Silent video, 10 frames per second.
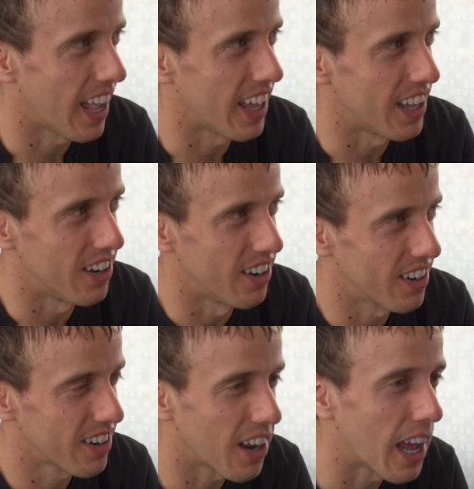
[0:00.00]
And
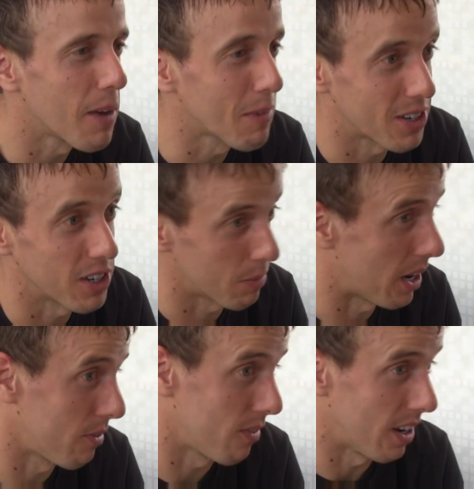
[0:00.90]
I am catching up,
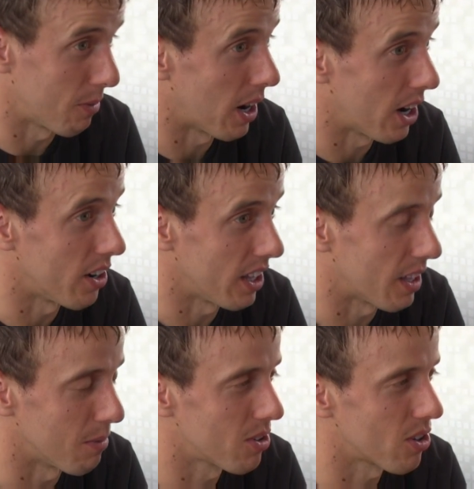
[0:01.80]
and I already
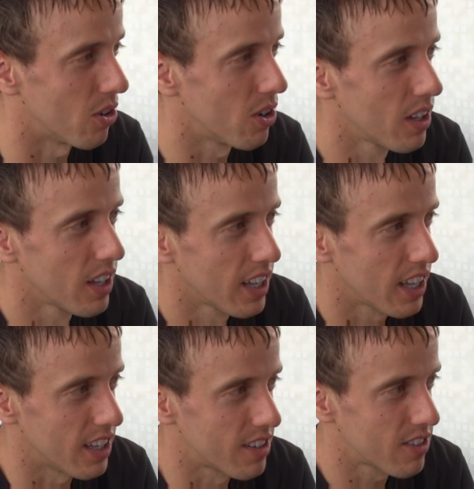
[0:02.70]
am. So
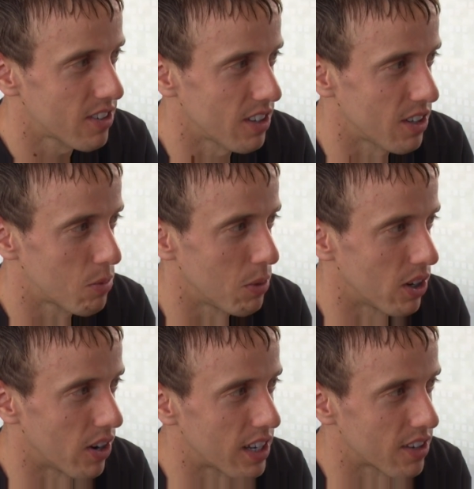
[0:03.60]
it's
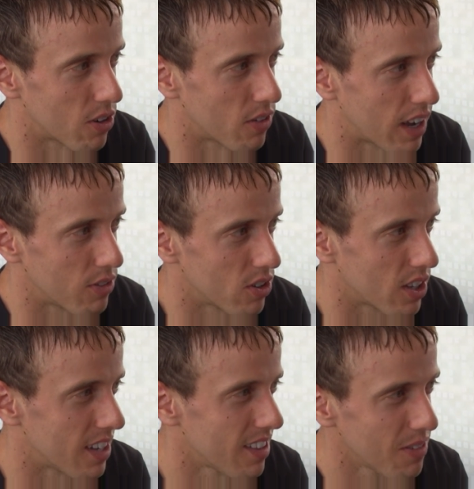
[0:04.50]
been great to sort of have
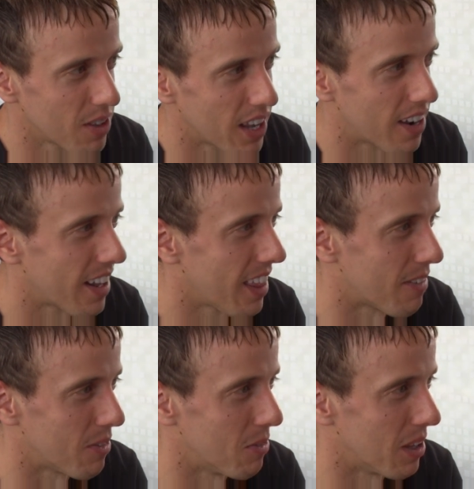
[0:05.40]
those guys, and
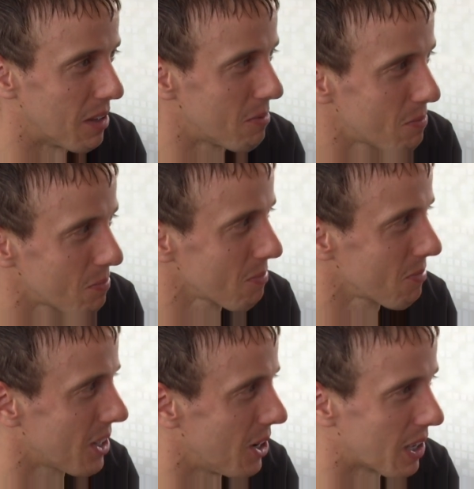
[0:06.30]
they haven't really,
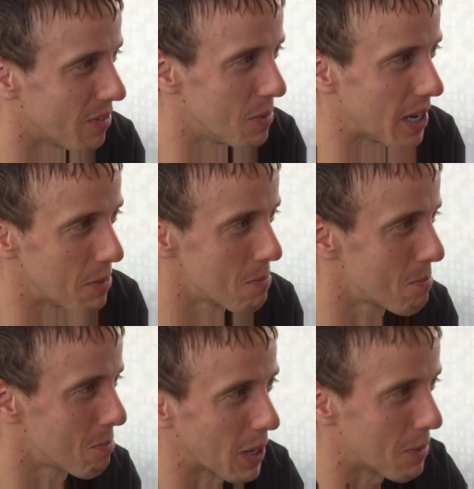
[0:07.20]
given me any
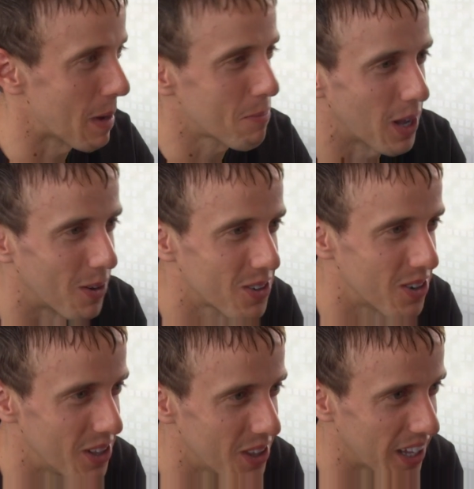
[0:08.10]
big pep
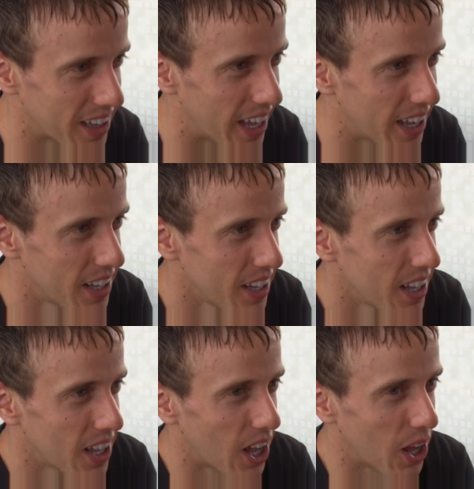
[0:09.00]
talks or anything like that.
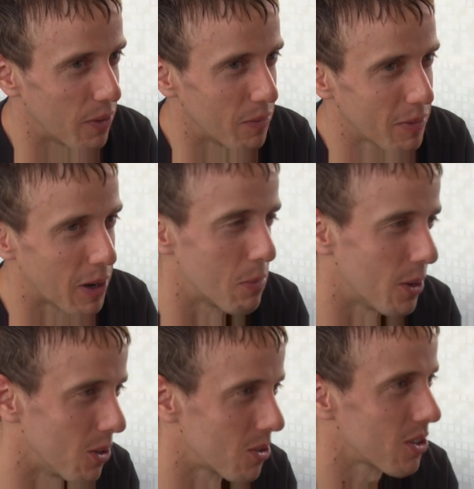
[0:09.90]

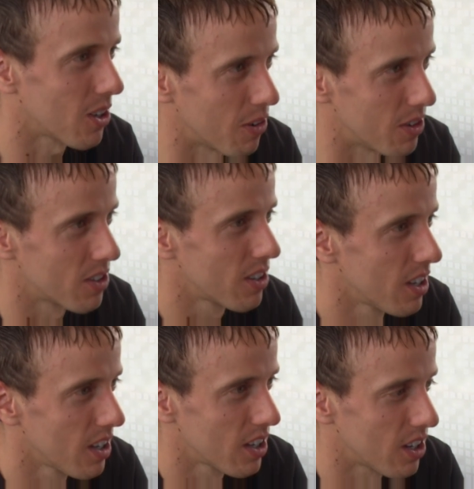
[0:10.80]
Alberto's always
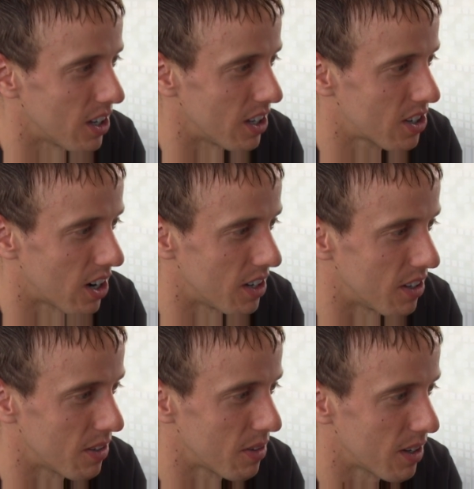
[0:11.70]
trying
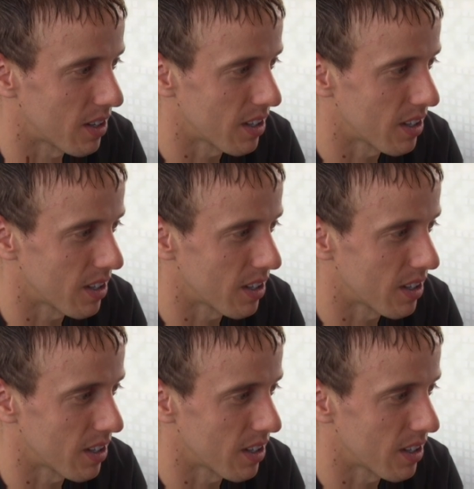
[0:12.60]
to,